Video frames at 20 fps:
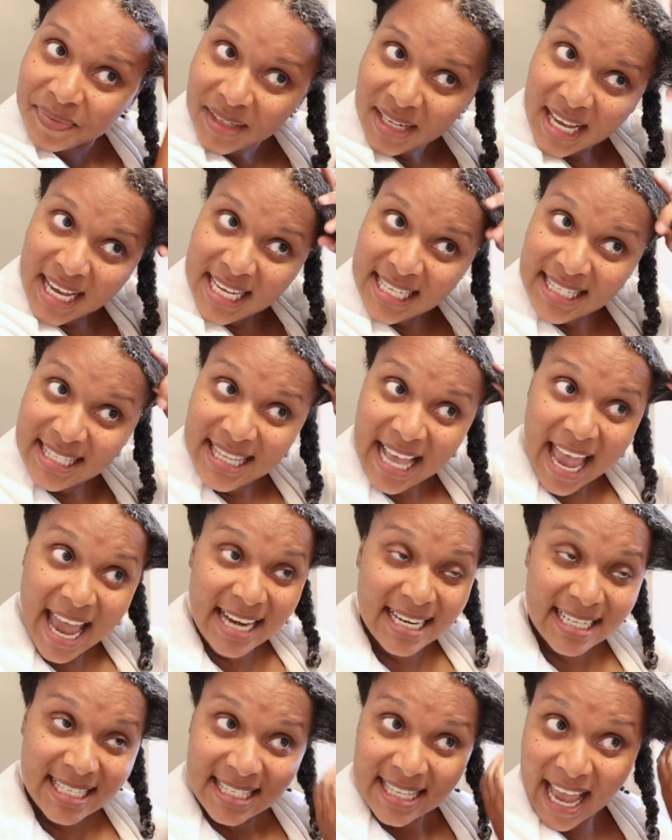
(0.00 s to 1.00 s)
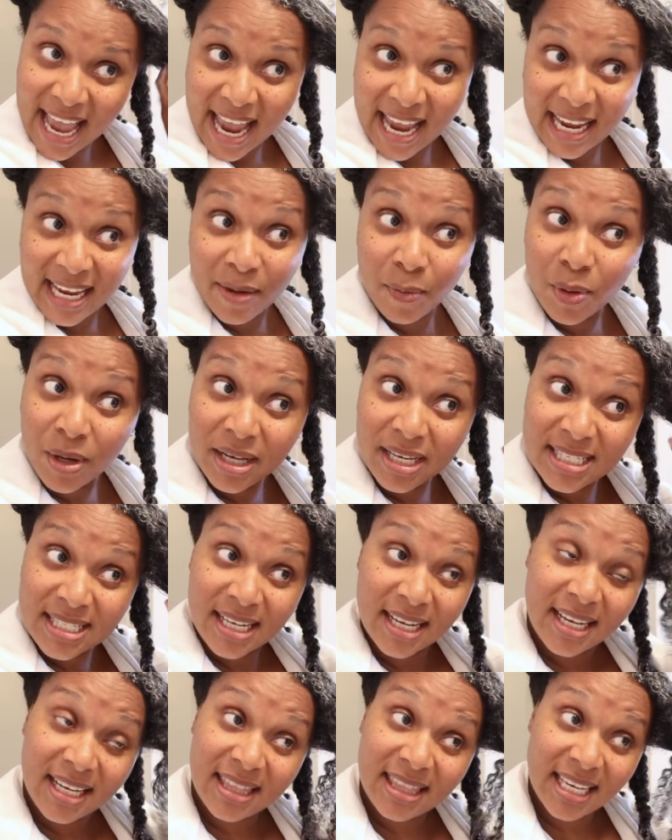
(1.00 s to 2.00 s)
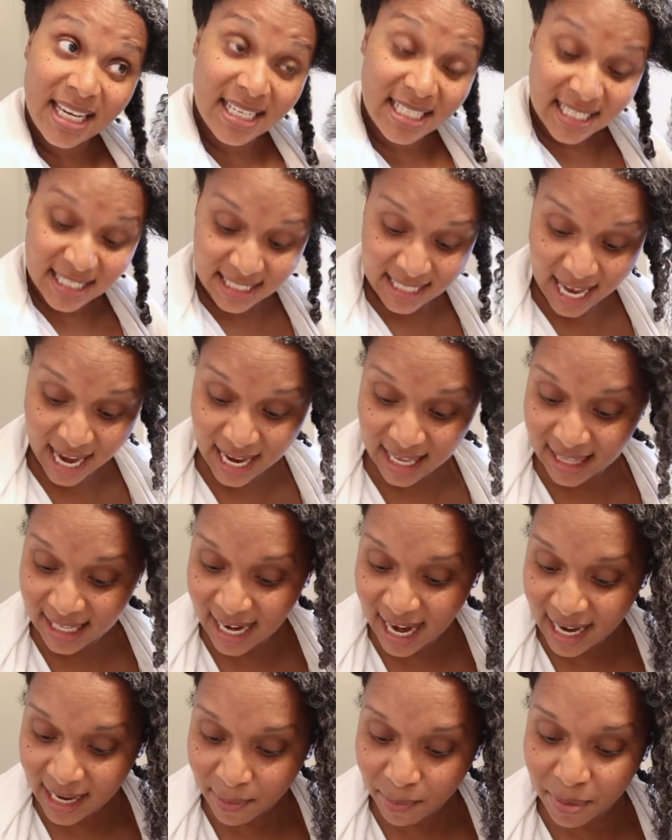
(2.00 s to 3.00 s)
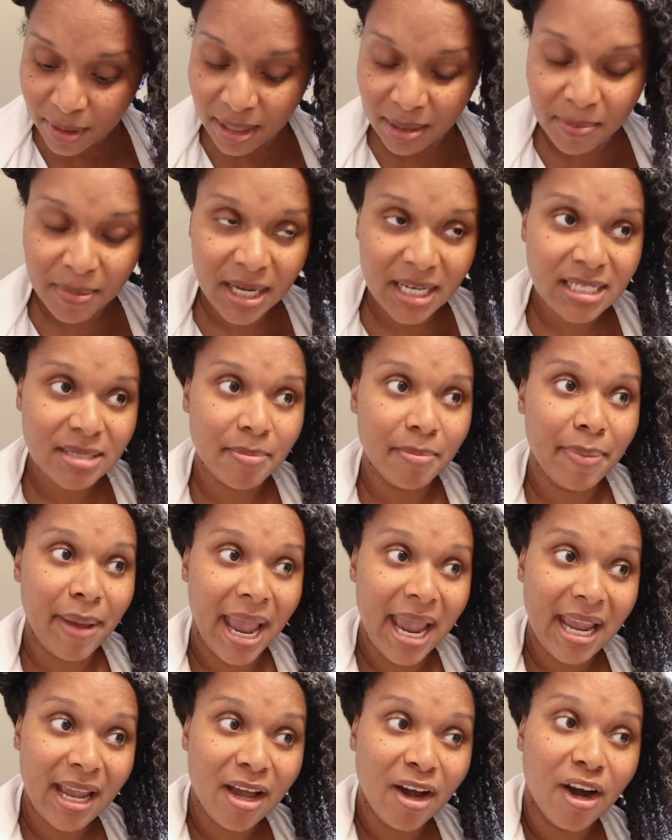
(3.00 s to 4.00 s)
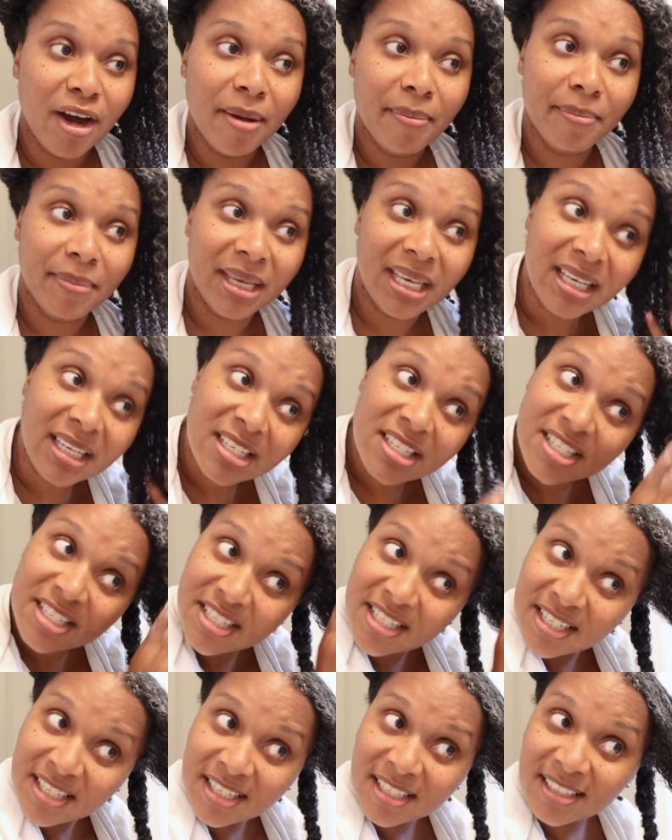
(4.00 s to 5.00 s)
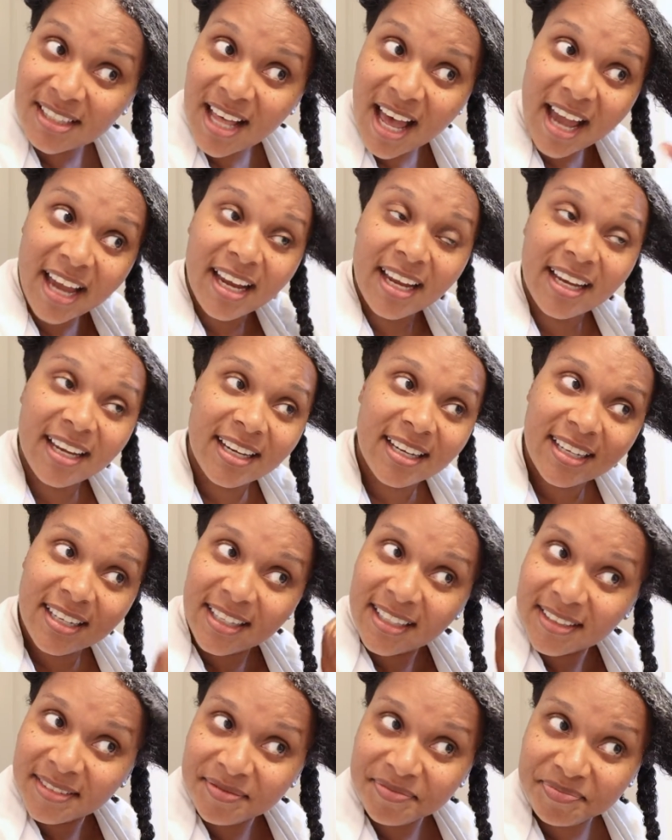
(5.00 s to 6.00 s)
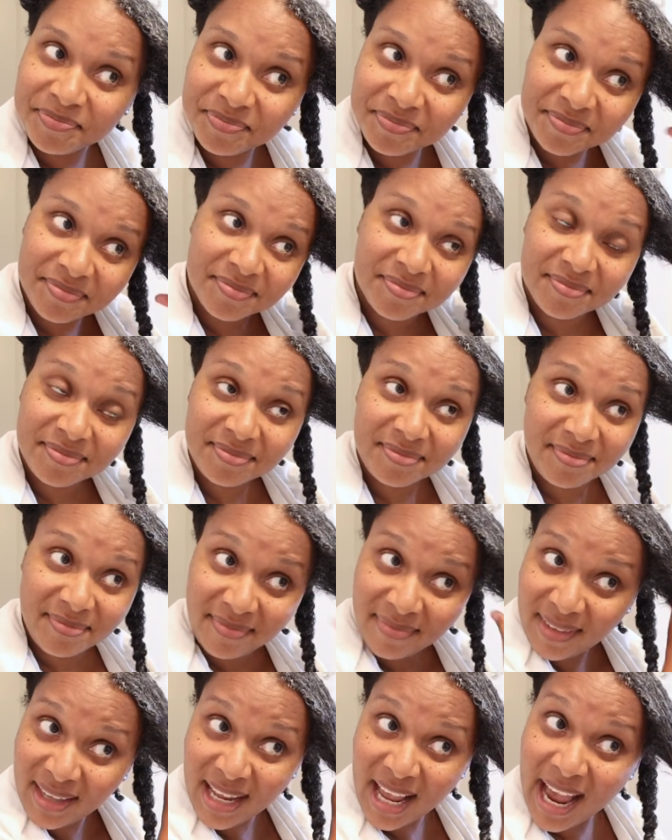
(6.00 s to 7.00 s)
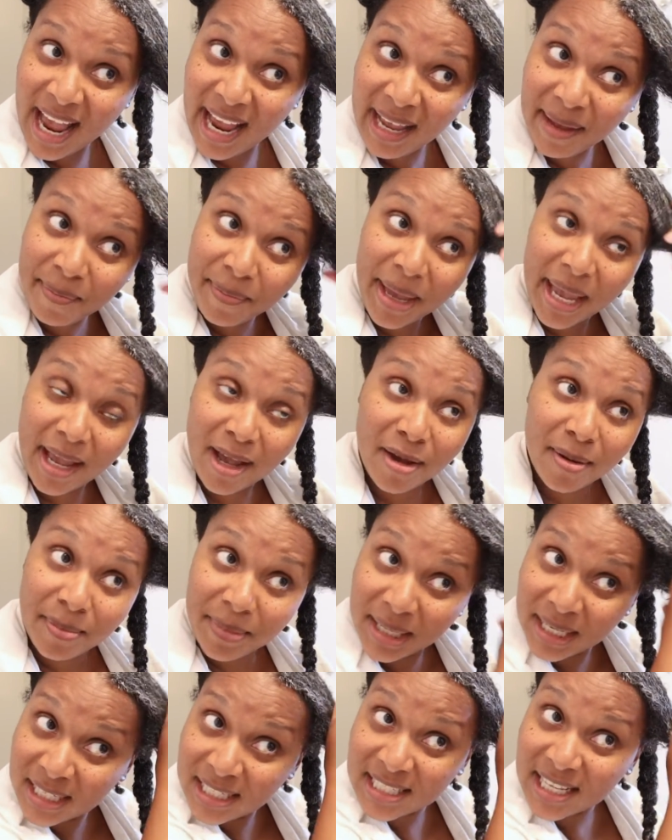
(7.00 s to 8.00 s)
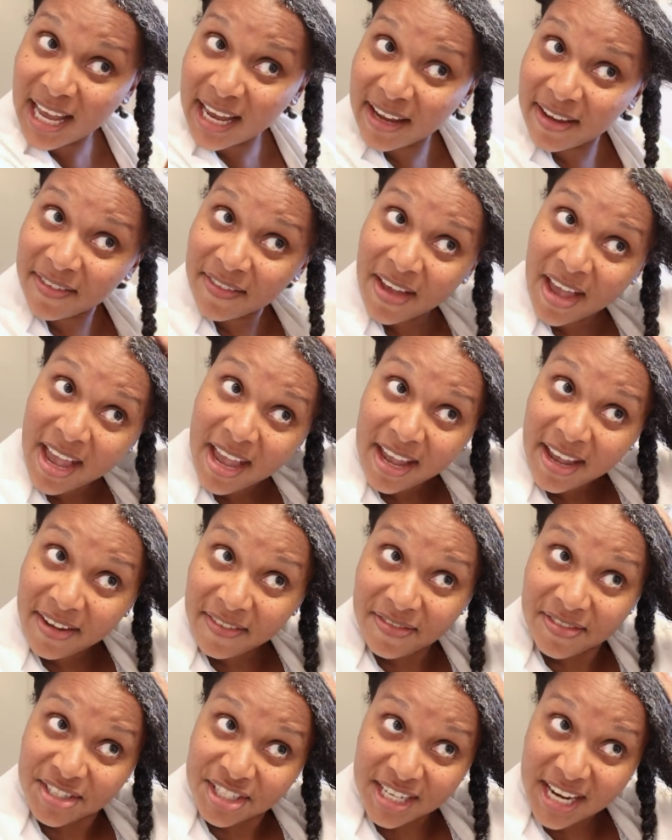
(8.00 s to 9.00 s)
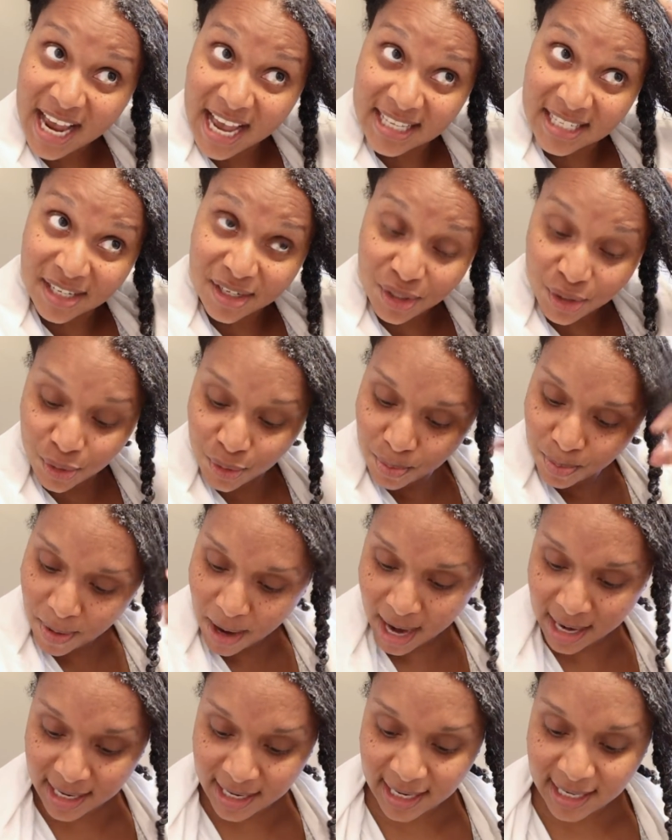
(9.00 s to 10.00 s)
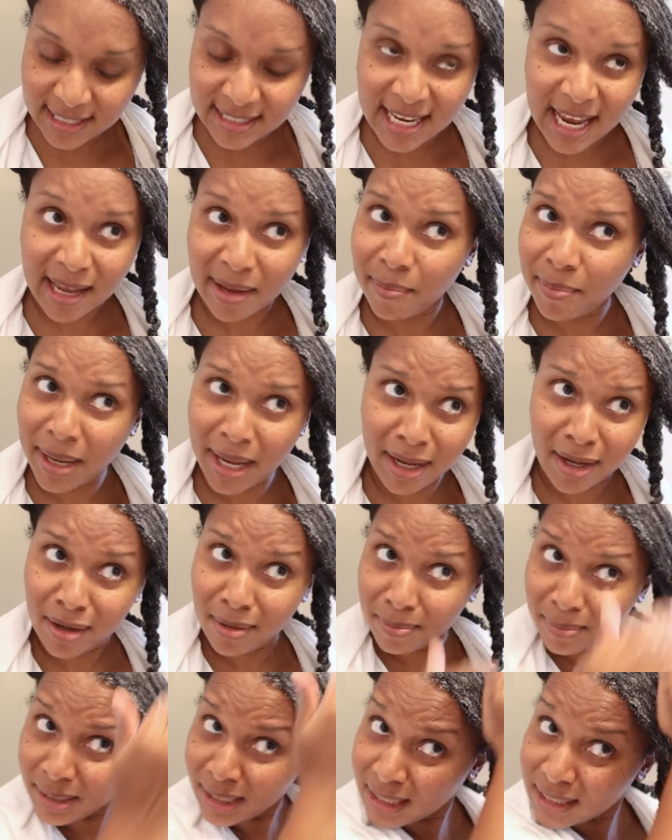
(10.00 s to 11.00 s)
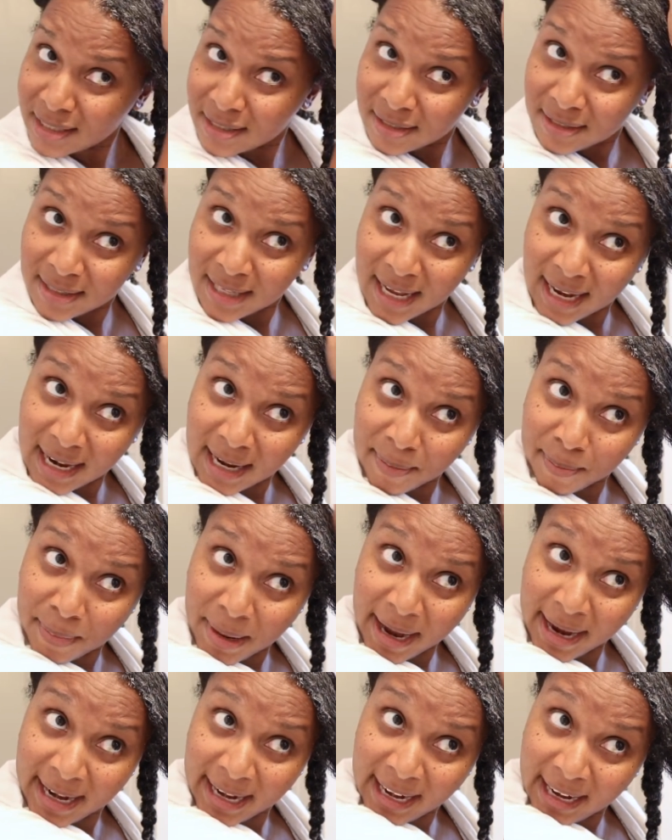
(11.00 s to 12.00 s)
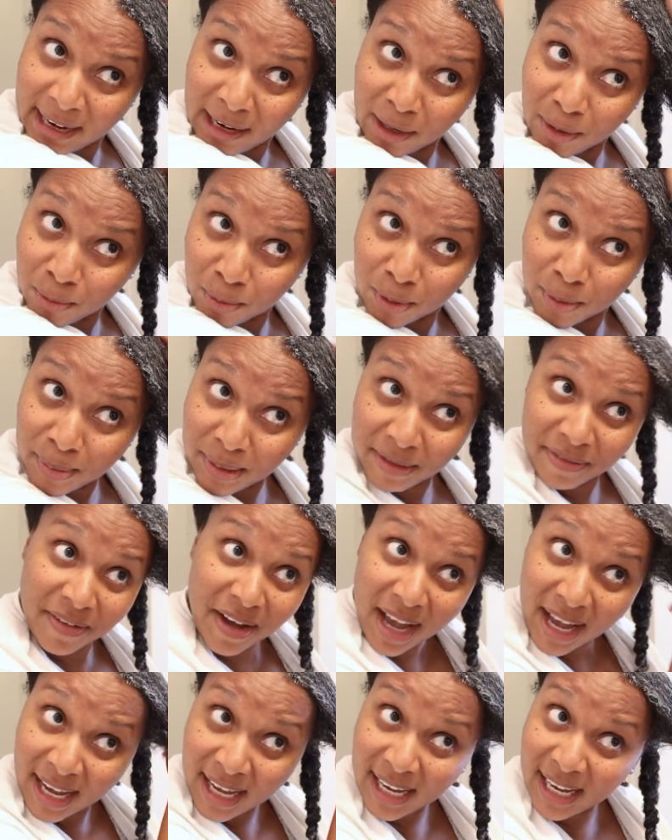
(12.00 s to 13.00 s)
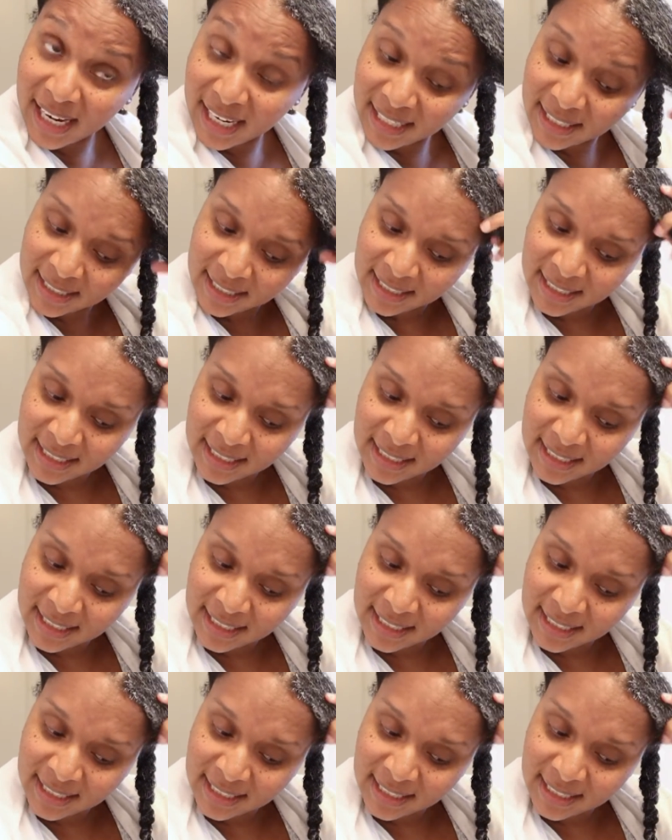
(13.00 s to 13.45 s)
it's sad to say, well, it's a good thing to say, that I can pretty much bank on Miche. Like, I can bank on Miche. Like, if she has a new product, I can bank on Miche that my hair will be fine.